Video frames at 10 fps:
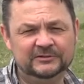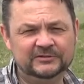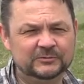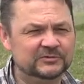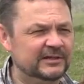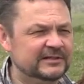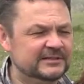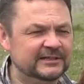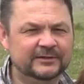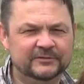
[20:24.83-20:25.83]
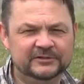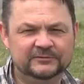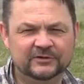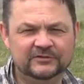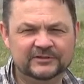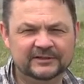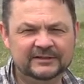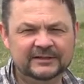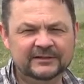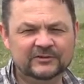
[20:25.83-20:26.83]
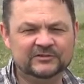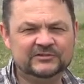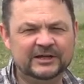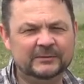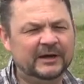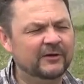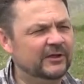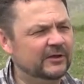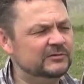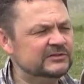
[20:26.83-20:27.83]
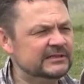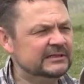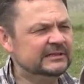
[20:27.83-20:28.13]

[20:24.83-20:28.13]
because I always like to hear what you've got to, got to say about those.